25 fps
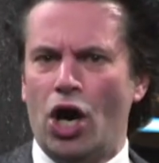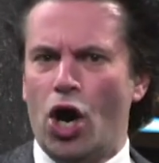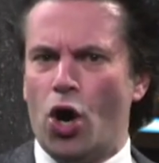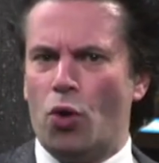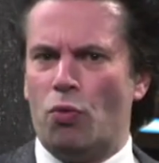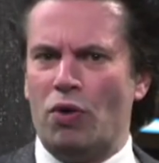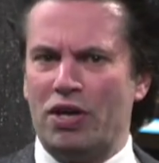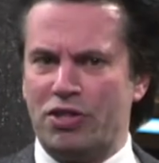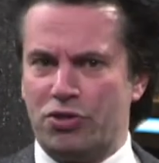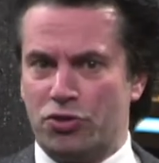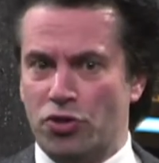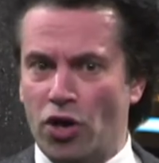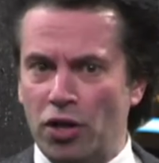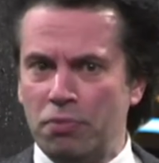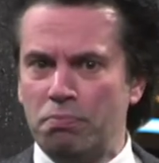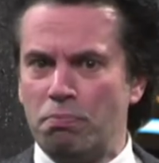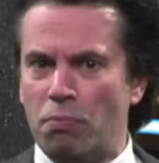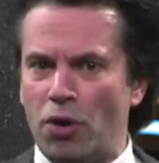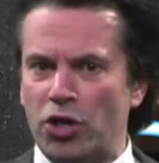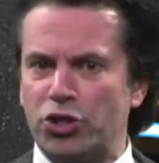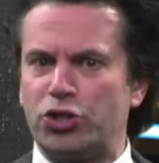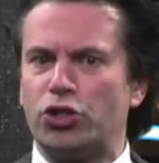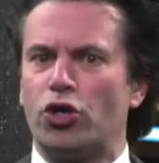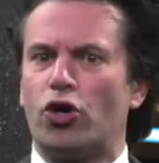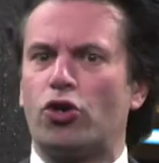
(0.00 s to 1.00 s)
With
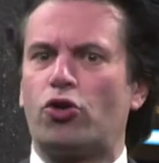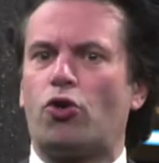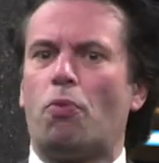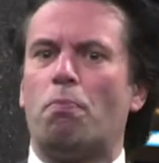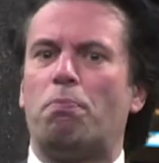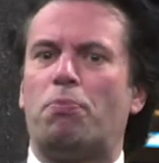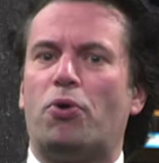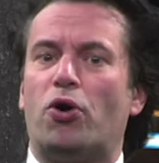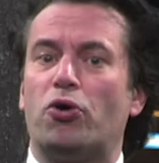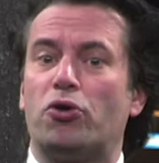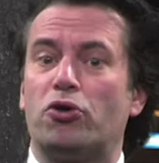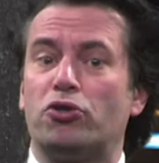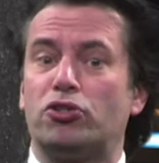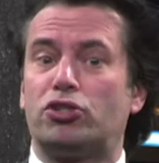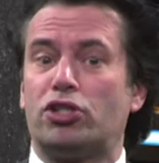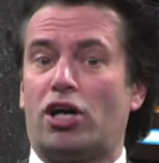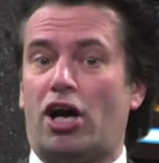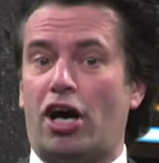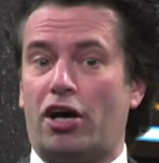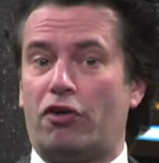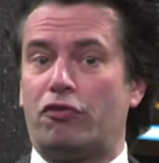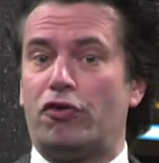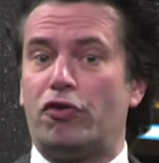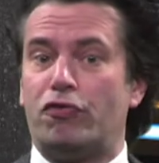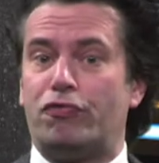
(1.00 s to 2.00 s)
non-modular components,
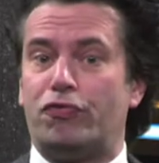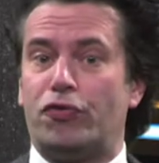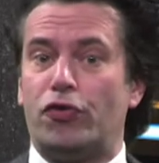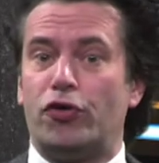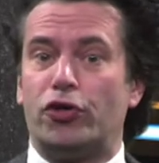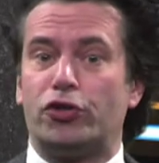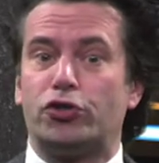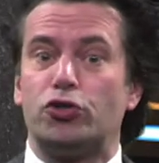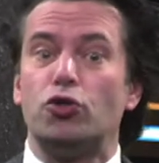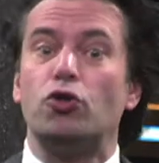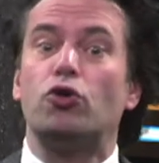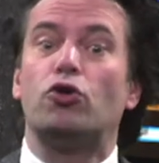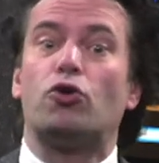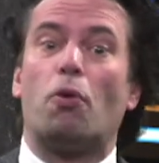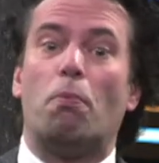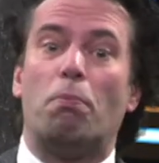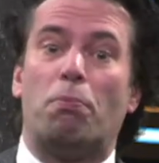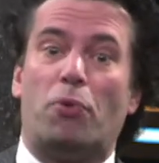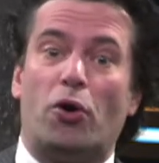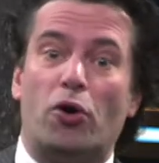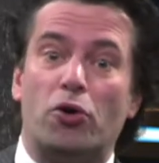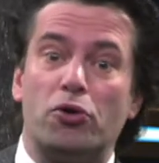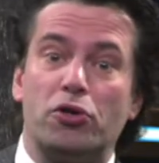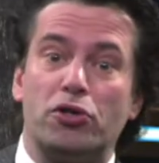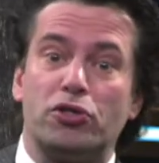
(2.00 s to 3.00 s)
I refer to
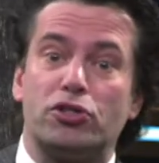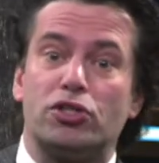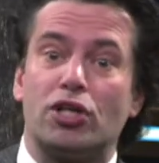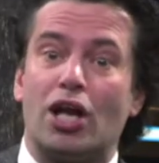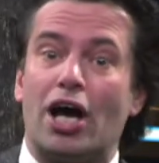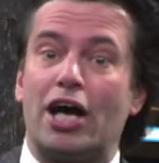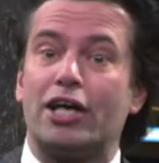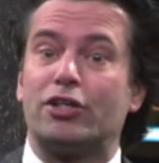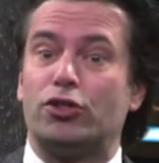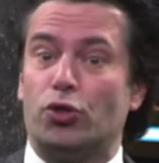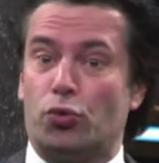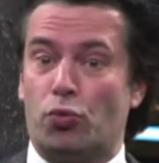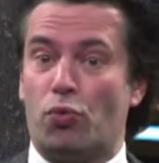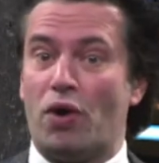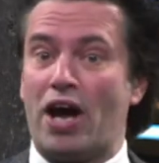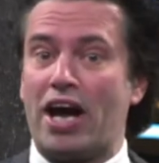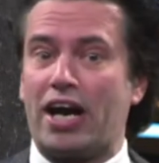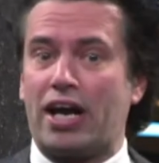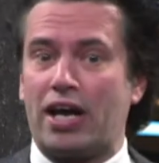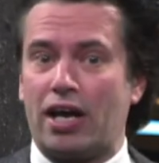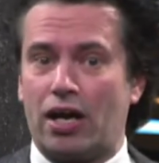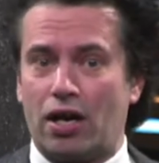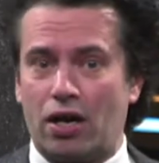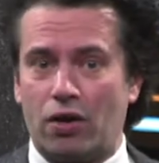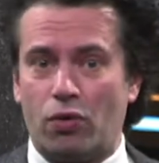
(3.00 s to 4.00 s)
components like the
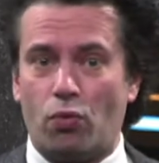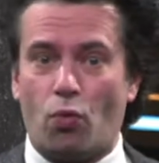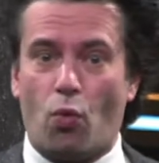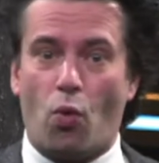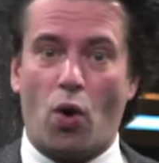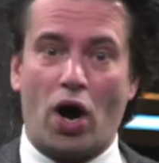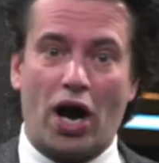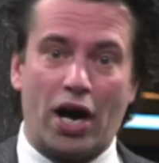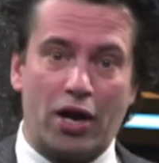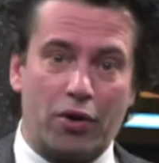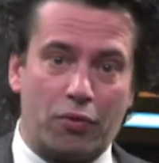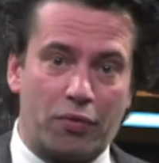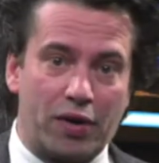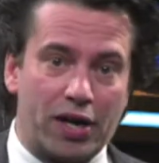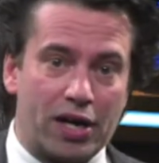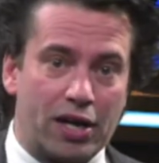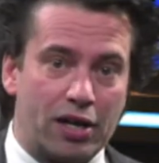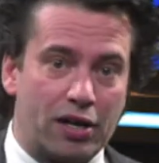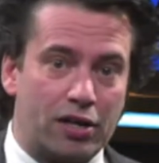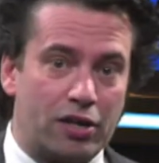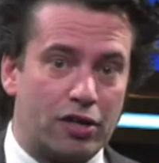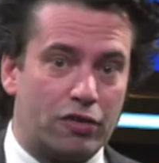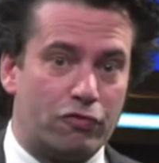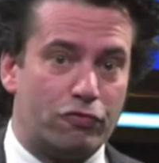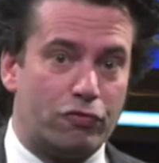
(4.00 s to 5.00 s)
racking,
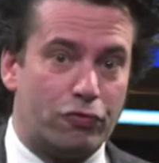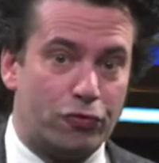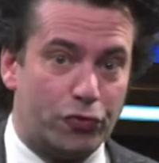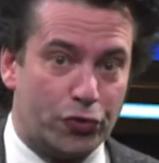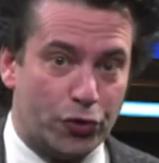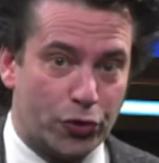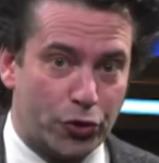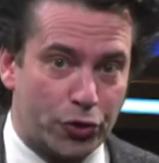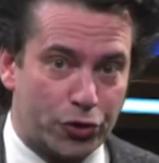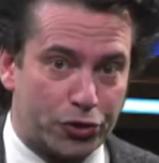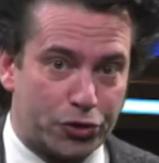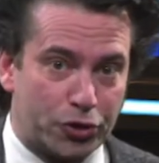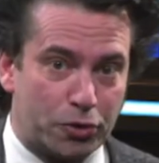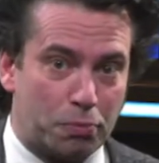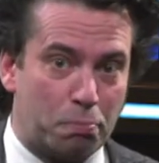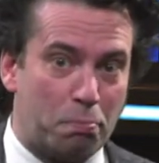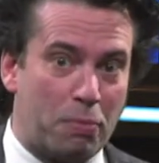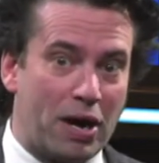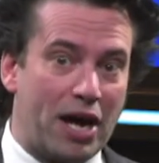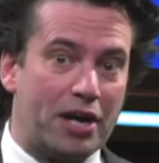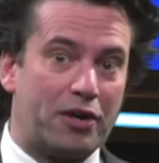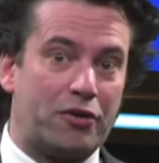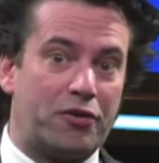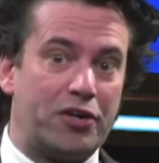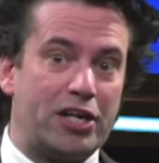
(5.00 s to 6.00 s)
wiring, inverter,
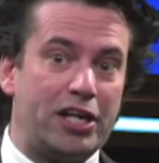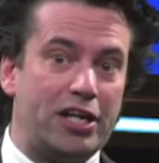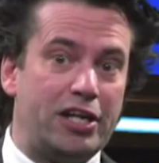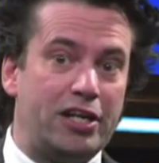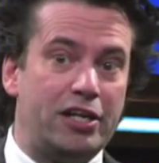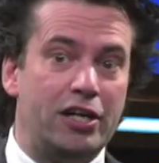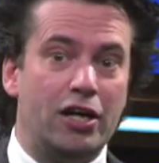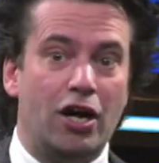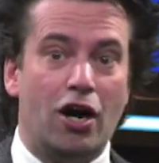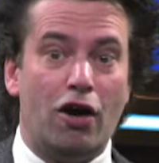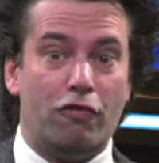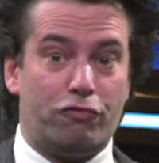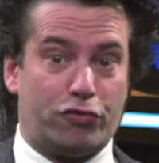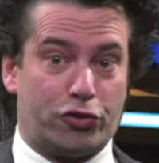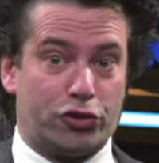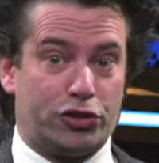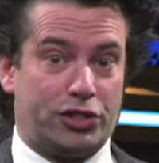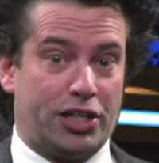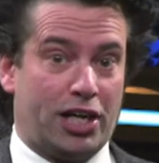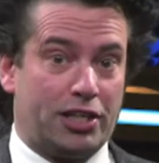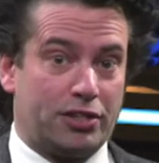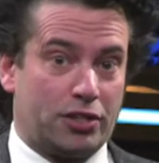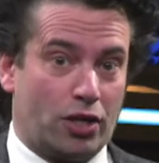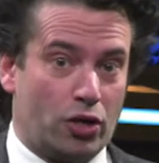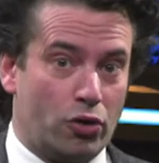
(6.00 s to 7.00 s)
battery for
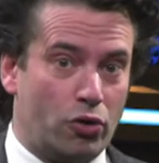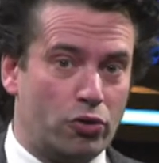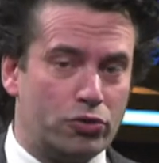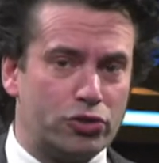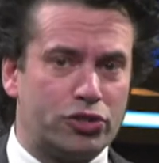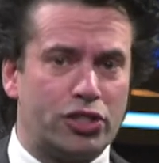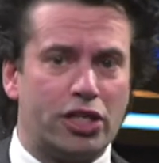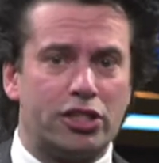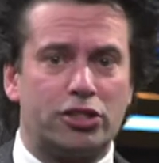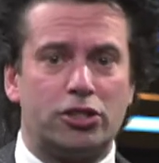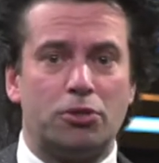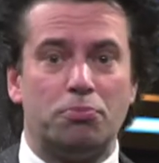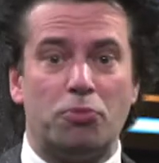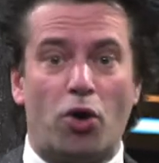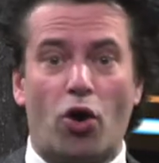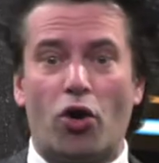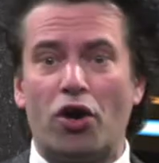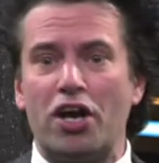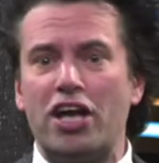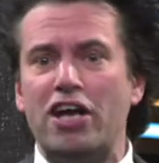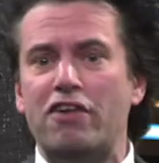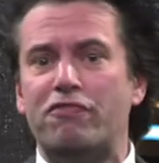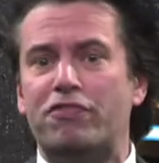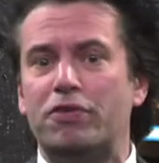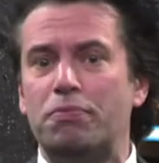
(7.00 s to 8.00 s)
standalone system, or
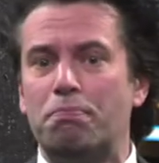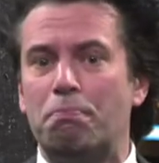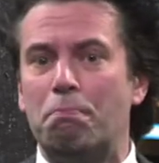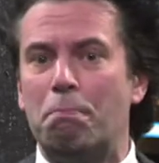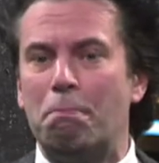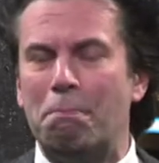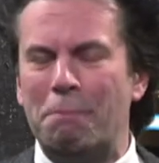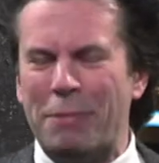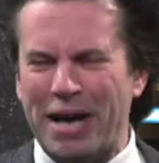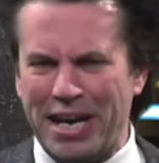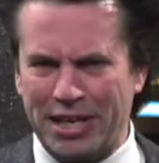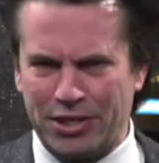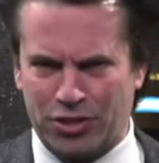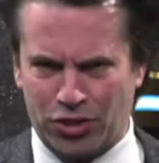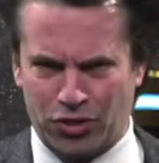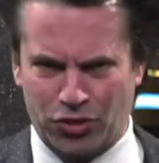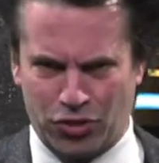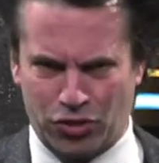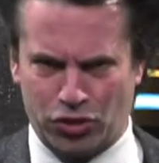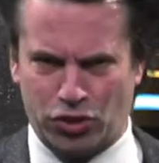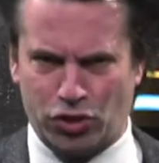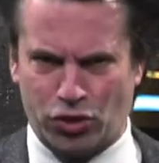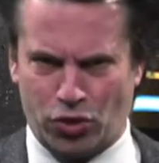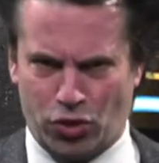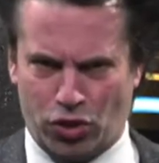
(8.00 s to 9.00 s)
even
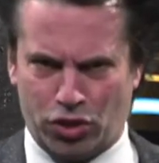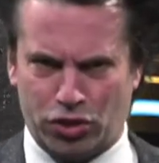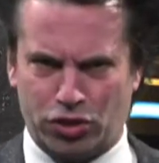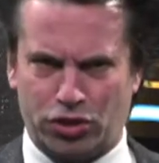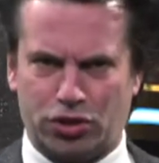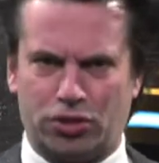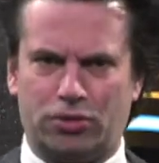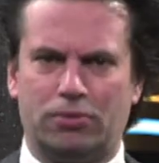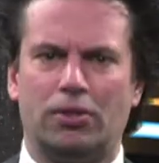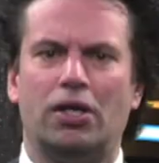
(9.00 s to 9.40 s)
maintenance cost.